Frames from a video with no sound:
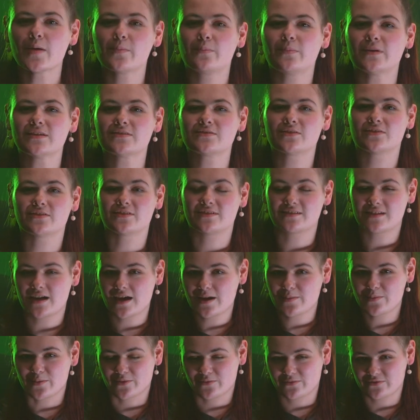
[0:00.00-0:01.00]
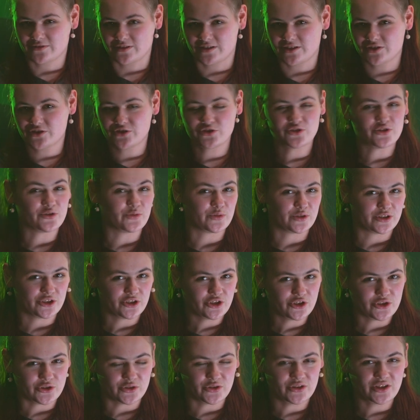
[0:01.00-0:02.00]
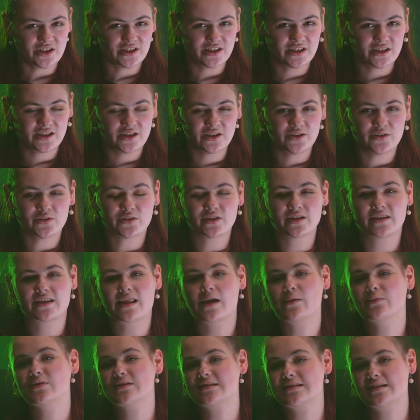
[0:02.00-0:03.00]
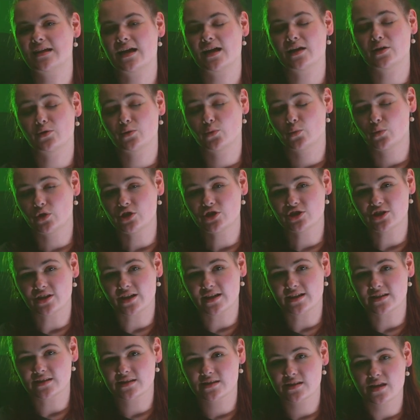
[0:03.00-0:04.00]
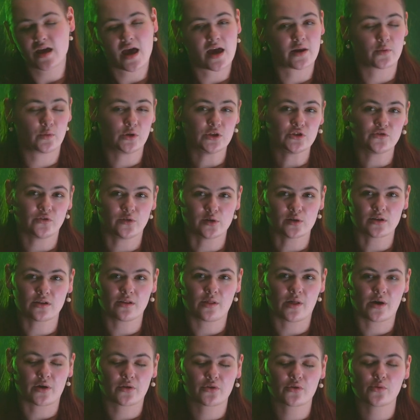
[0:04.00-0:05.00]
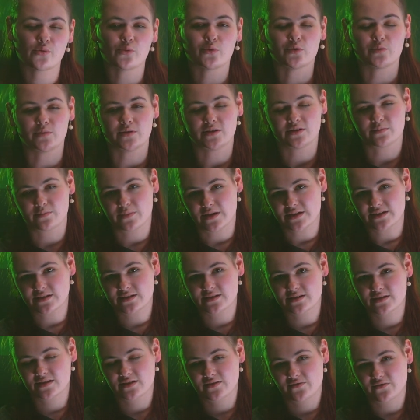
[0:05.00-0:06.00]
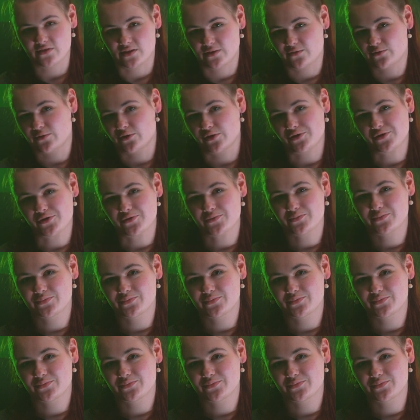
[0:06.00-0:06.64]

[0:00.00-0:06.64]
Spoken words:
Based on the type of footage you want to shoot, you can now decide which lens and which focal length would be the best fit for you.